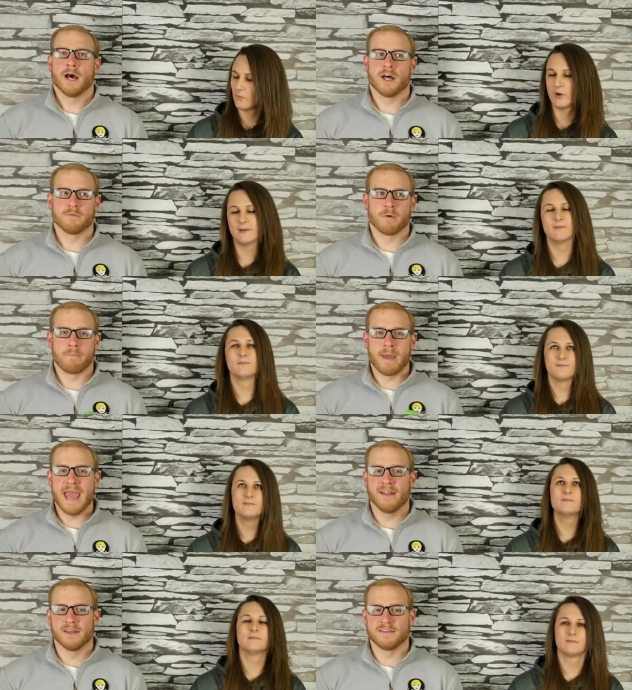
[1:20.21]
Speaker 1: Uh, the
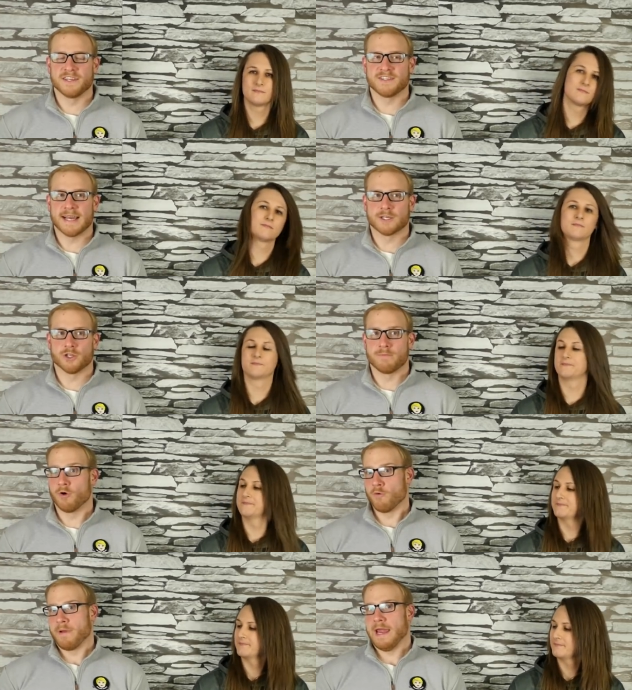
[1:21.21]
propellant is actually
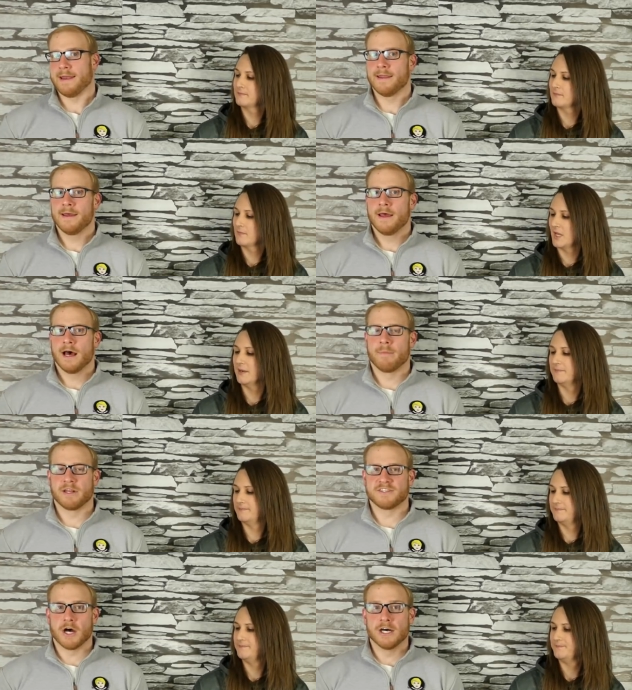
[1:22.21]
propane. Yeah. Uh, but
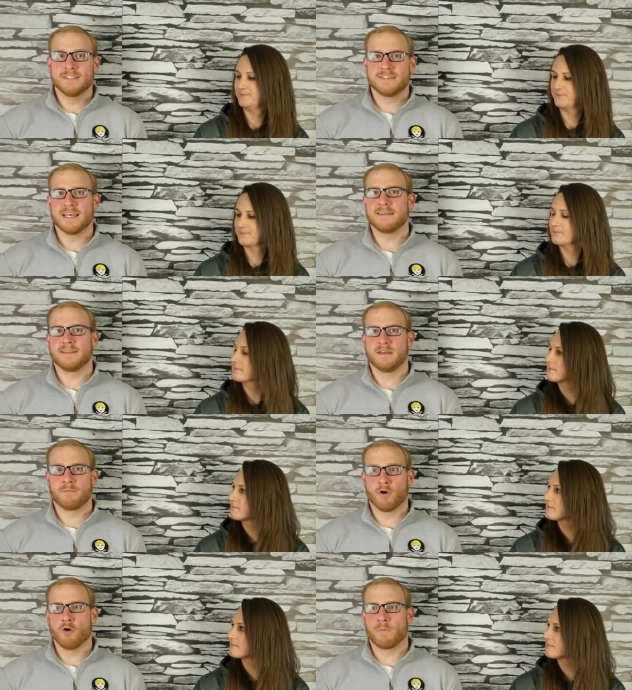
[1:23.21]
it's unscented
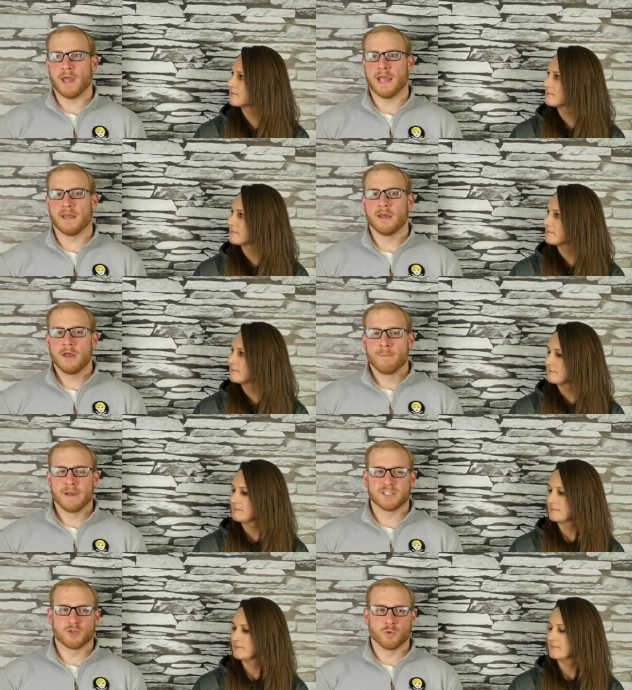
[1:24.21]
propane
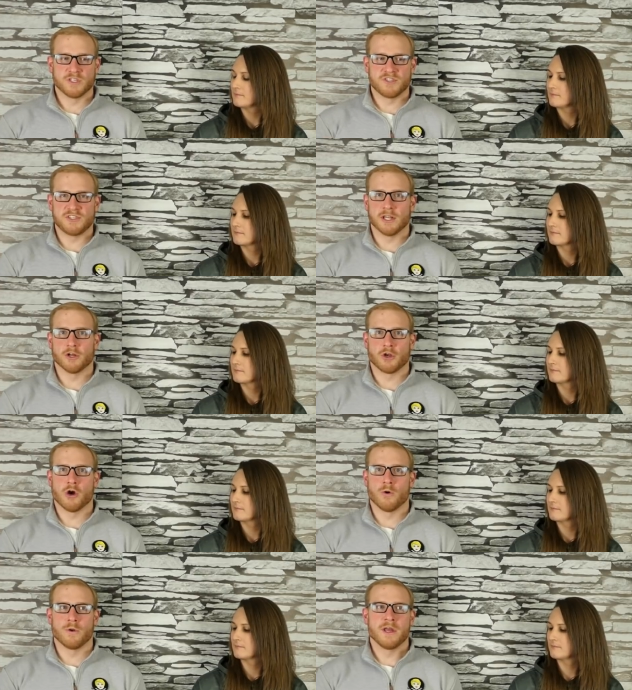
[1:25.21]
mixed with
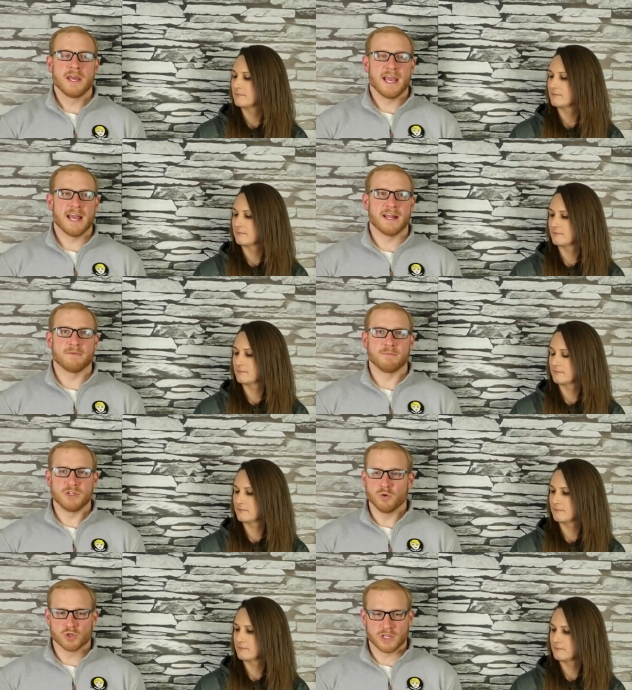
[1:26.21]
silicone, and
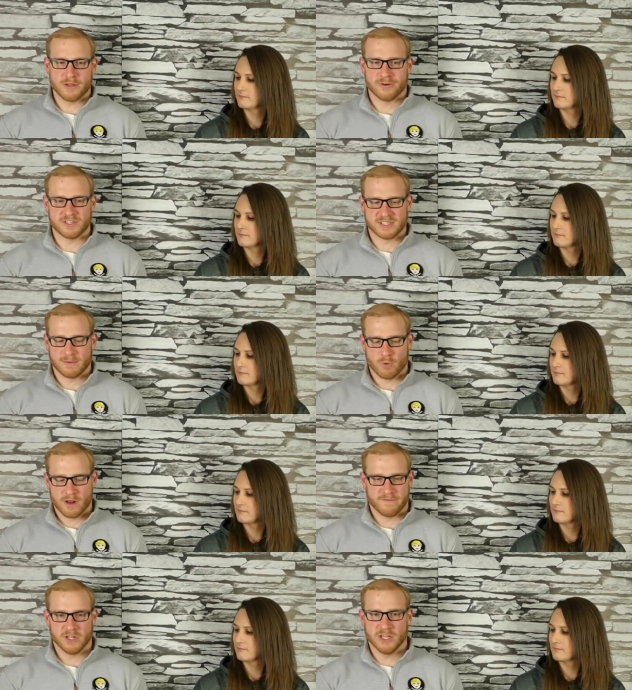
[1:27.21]
usually there is somewhat
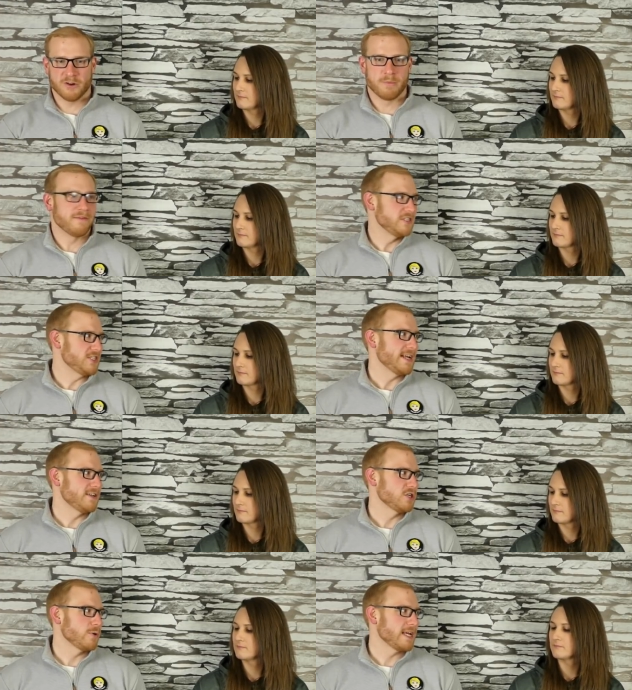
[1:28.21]
of a little bit of a scent
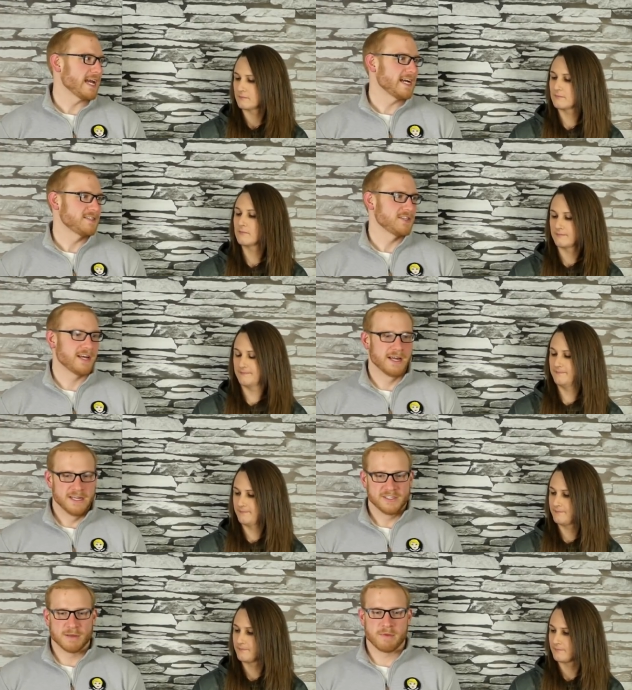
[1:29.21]
to green gas. Uh, mm -hmm.
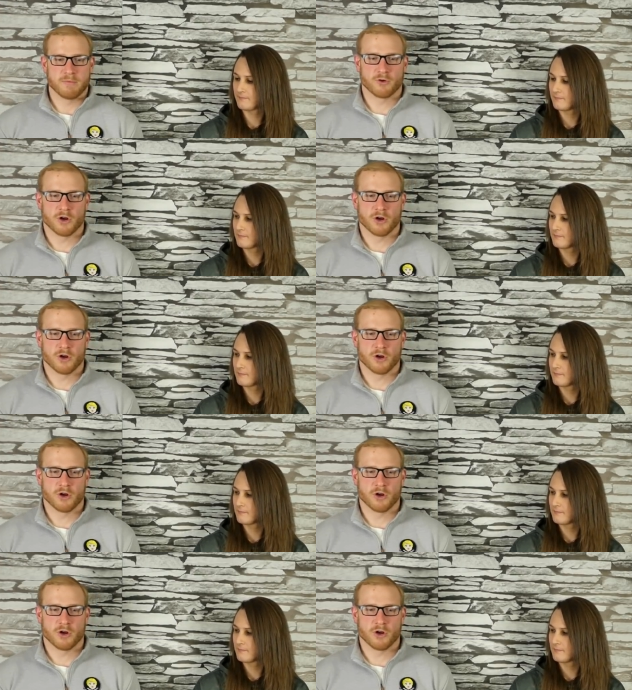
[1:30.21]
Some people